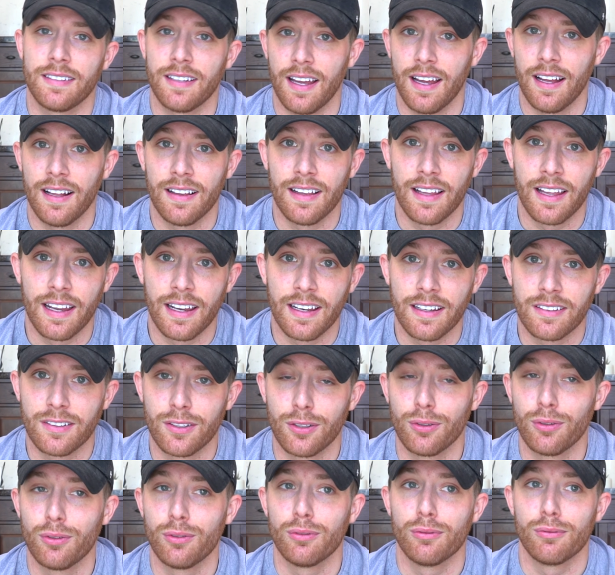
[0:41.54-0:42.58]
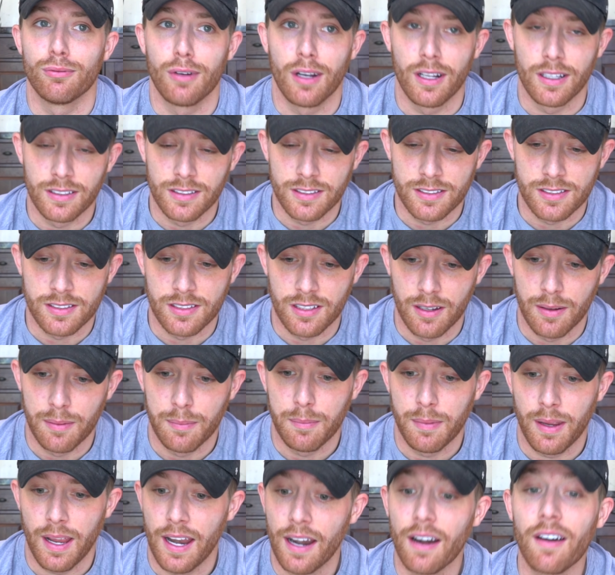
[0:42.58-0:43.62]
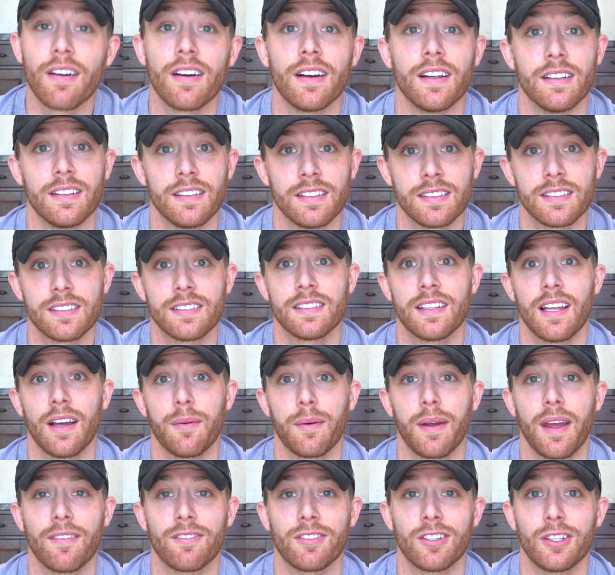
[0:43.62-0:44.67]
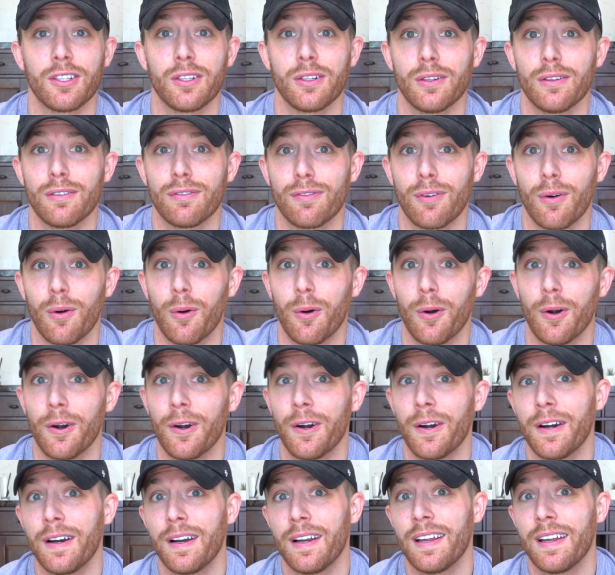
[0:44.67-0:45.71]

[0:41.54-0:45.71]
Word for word: to LA to run some errands that we have to do for